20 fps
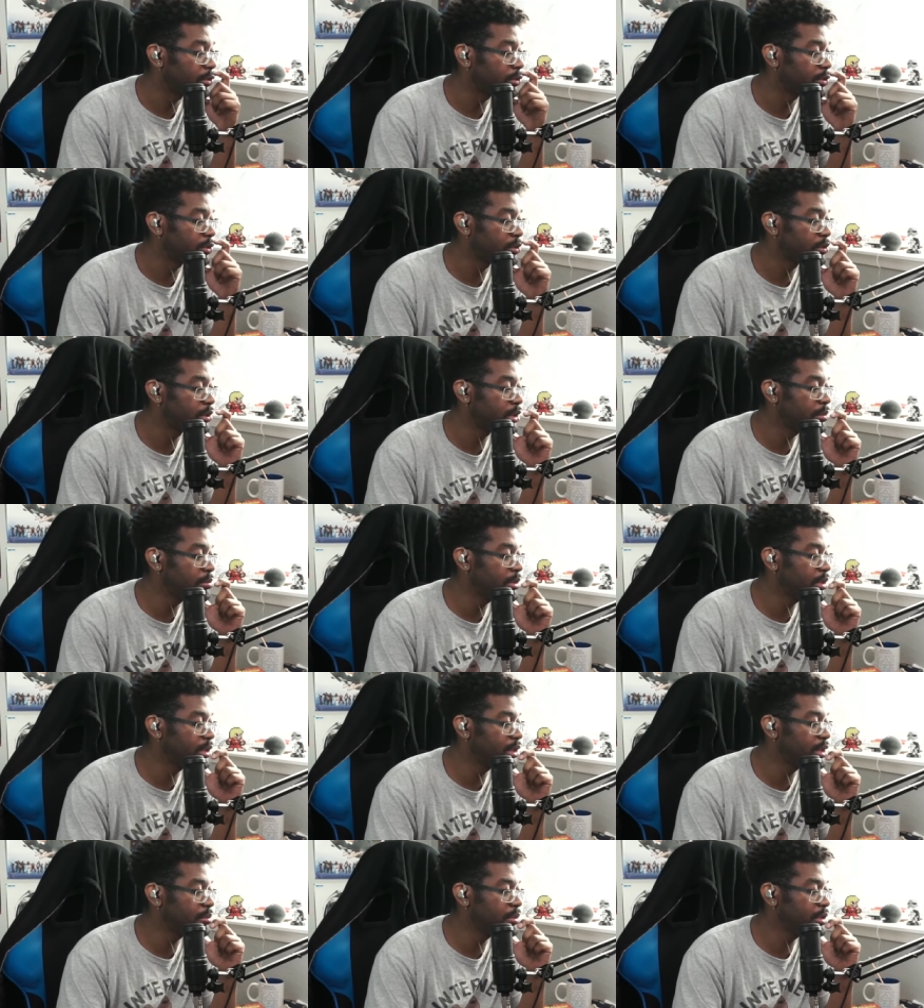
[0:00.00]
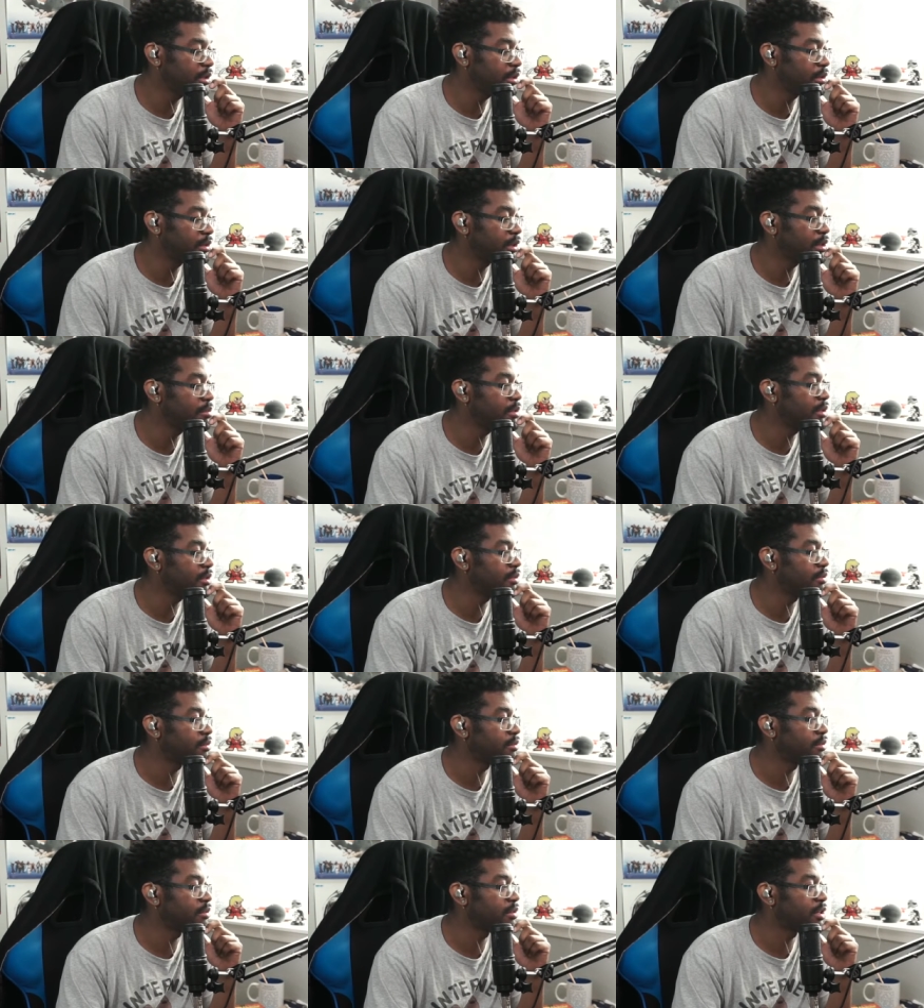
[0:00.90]
so let me let me let me
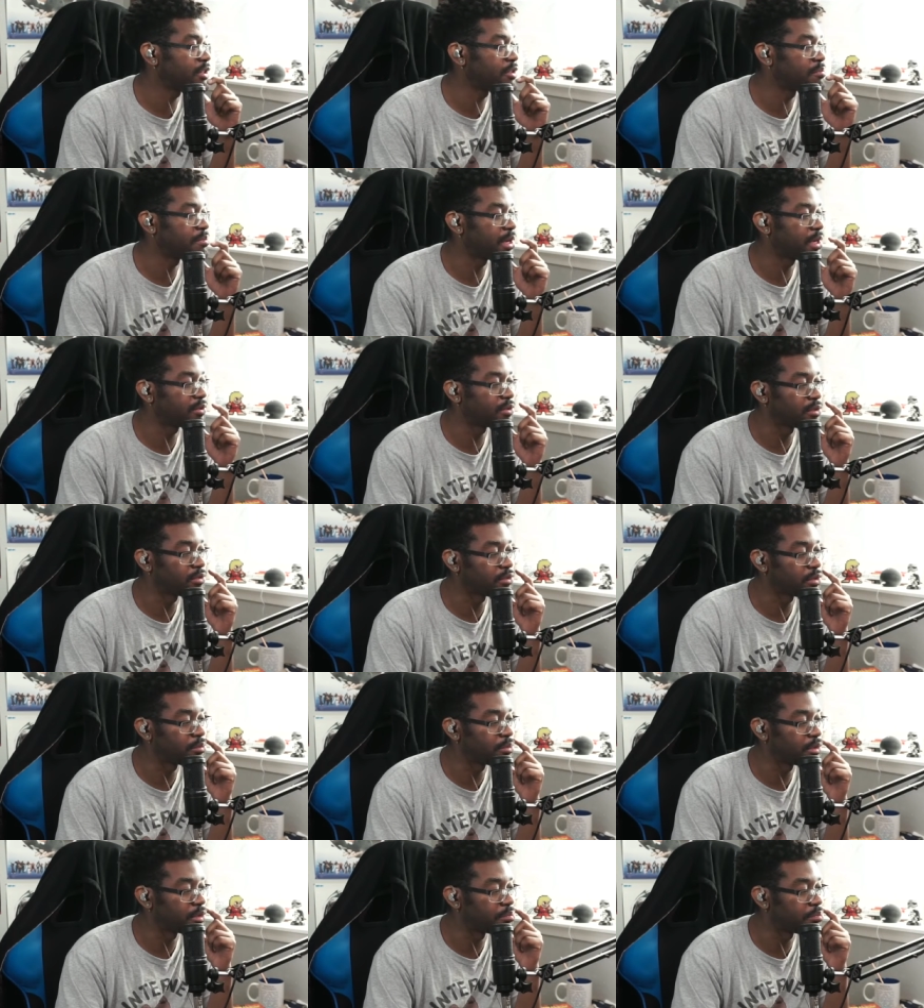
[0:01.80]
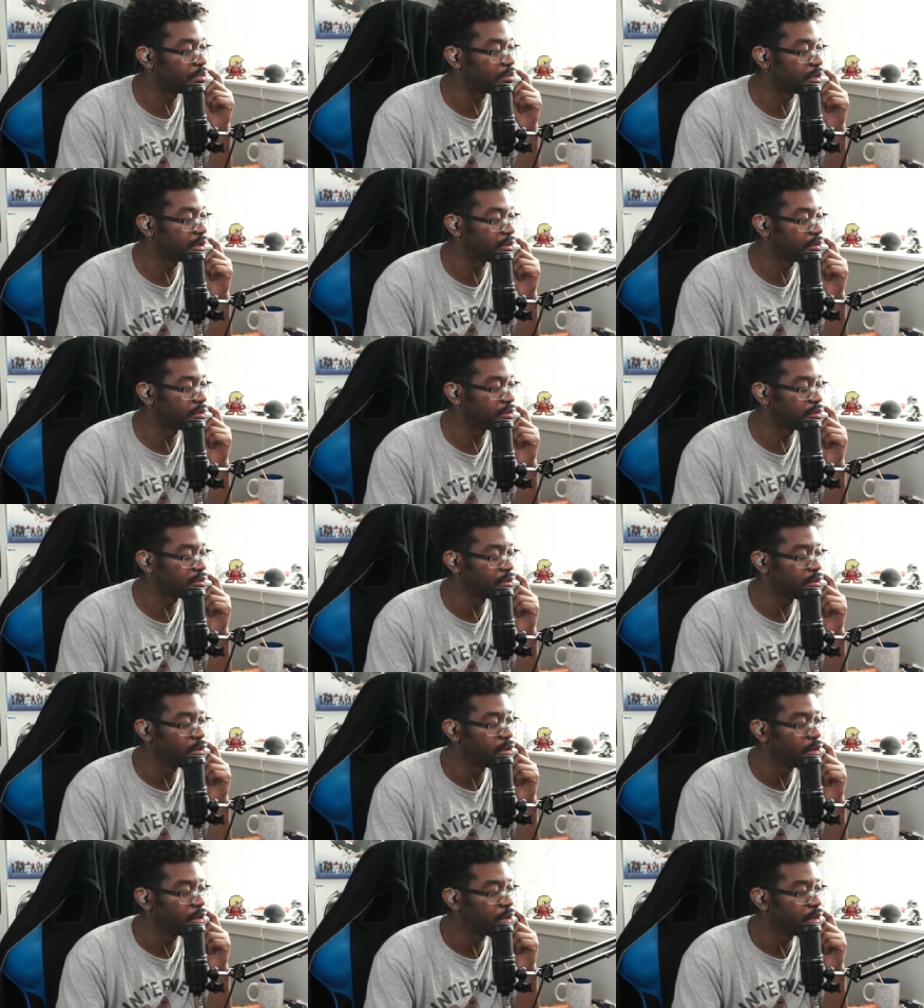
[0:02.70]
touch base on some of the points
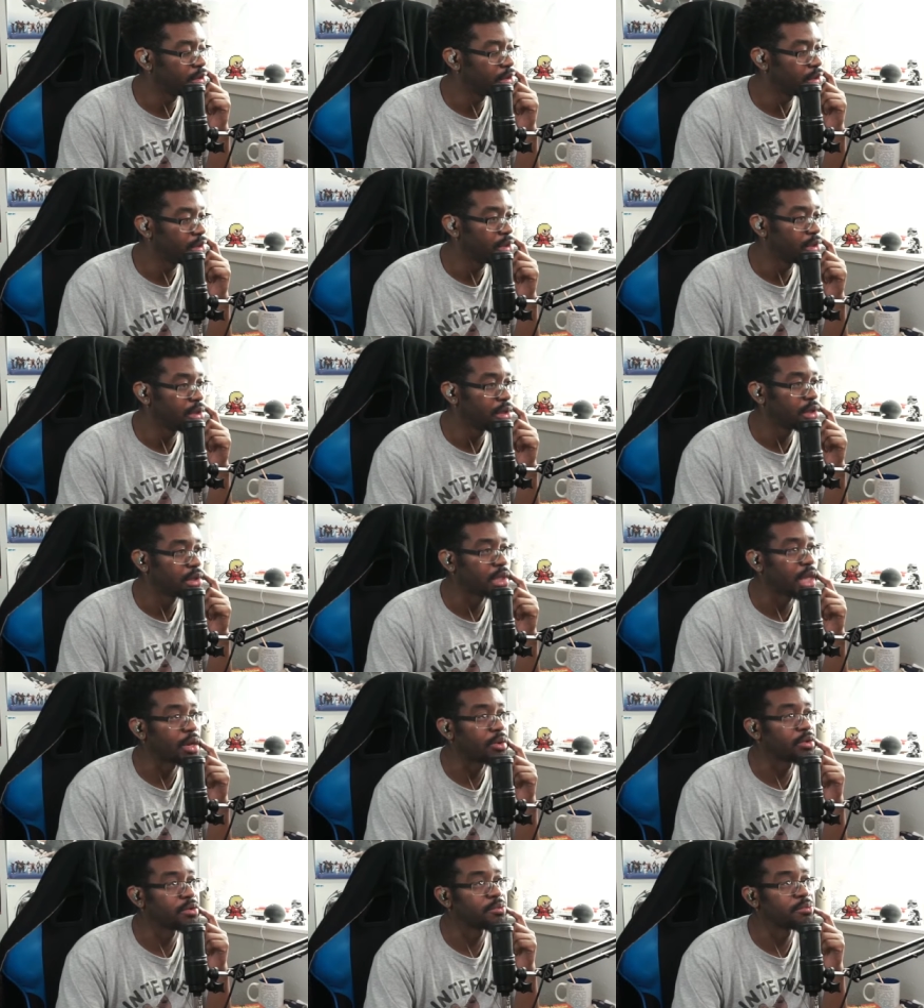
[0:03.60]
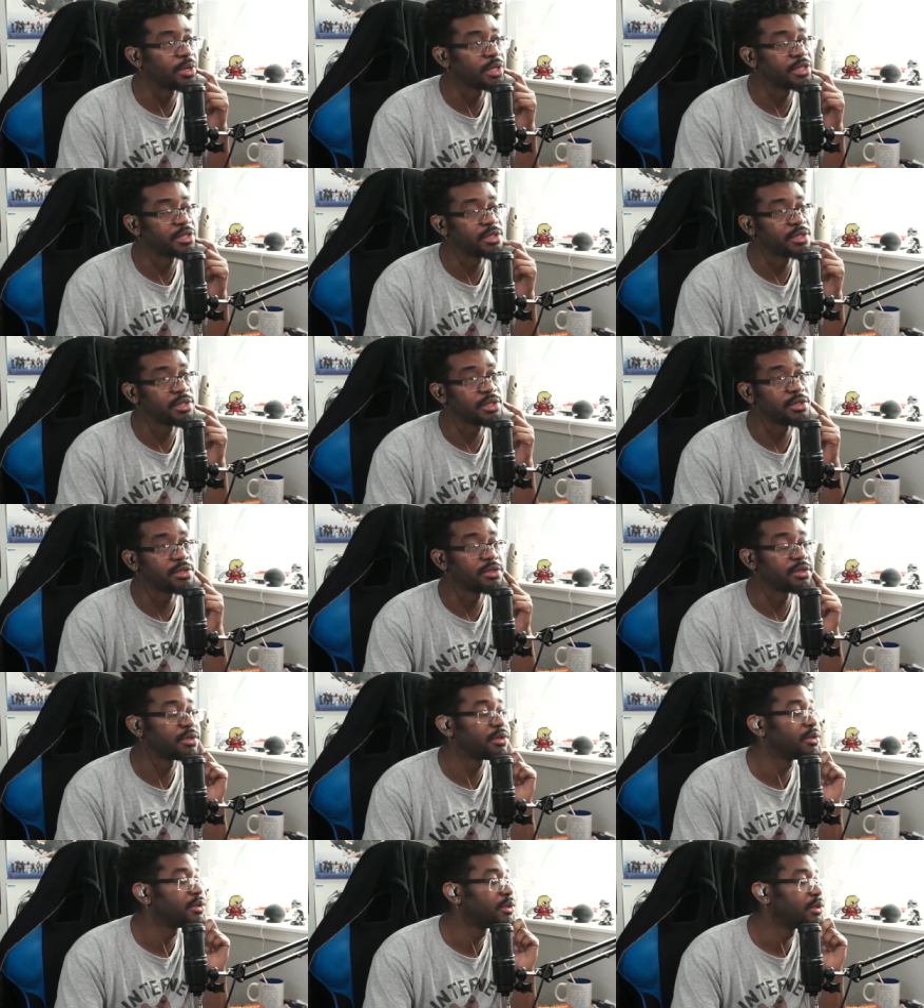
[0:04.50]
that were mentioned
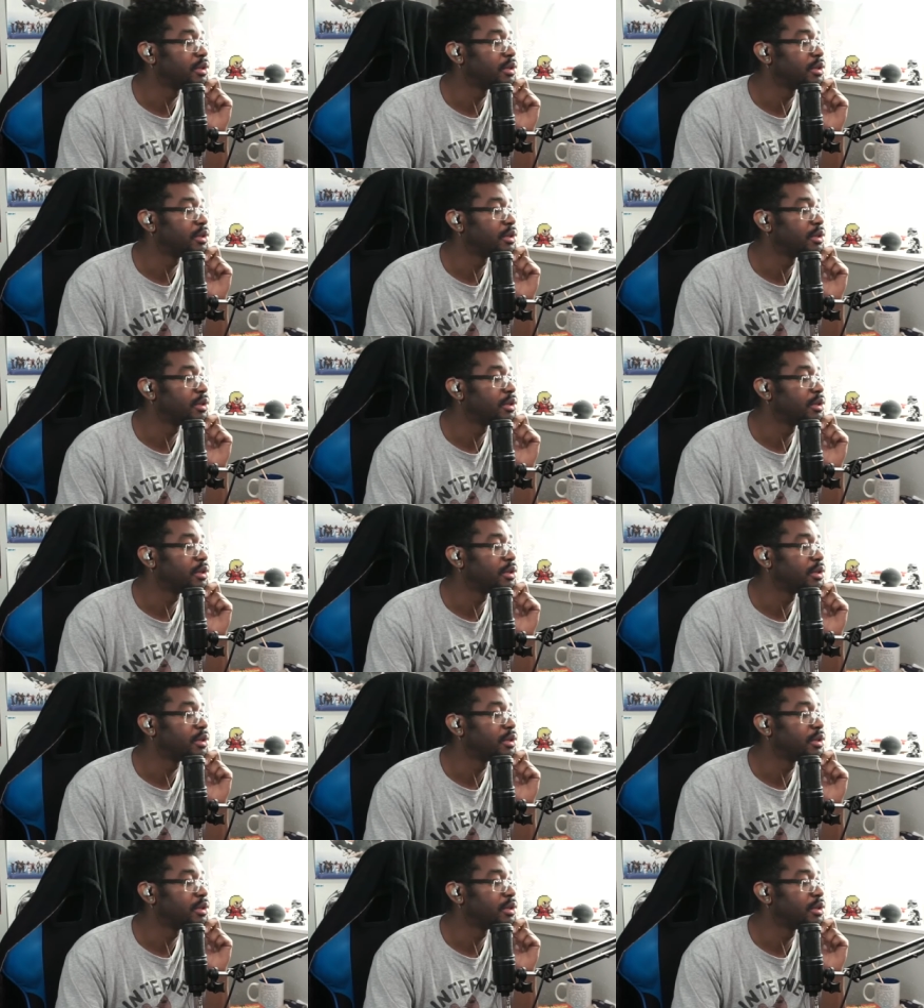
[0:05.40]
here.